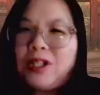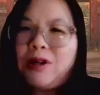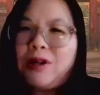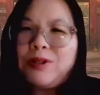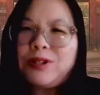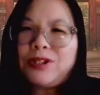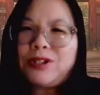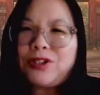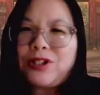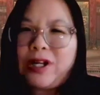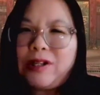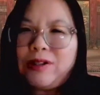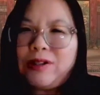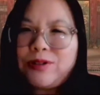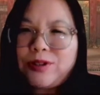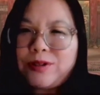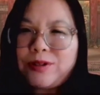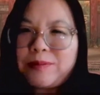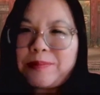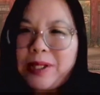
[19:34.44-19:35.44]
Now, is the
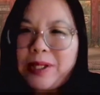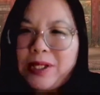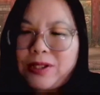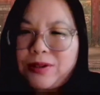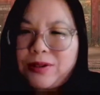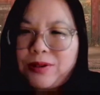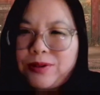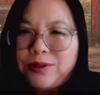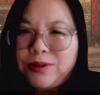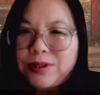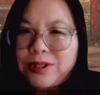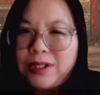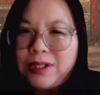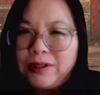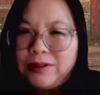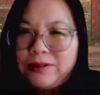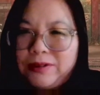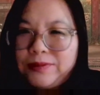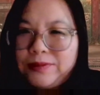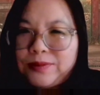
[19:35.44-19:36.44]
Challenger based on
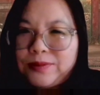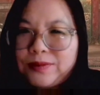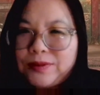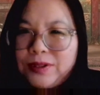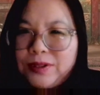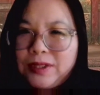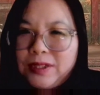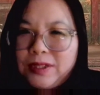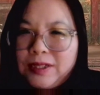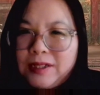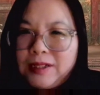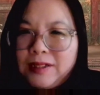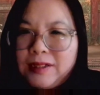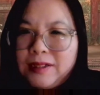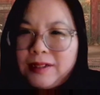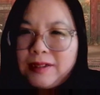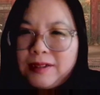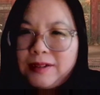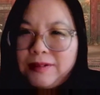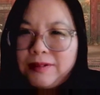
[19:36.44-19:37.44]
yourself?
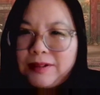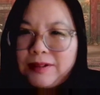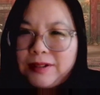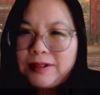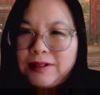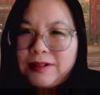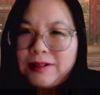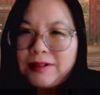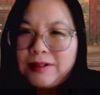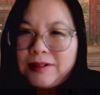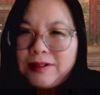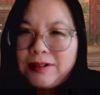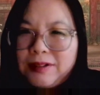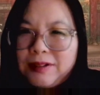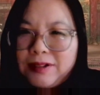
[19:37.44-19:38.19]
Do you think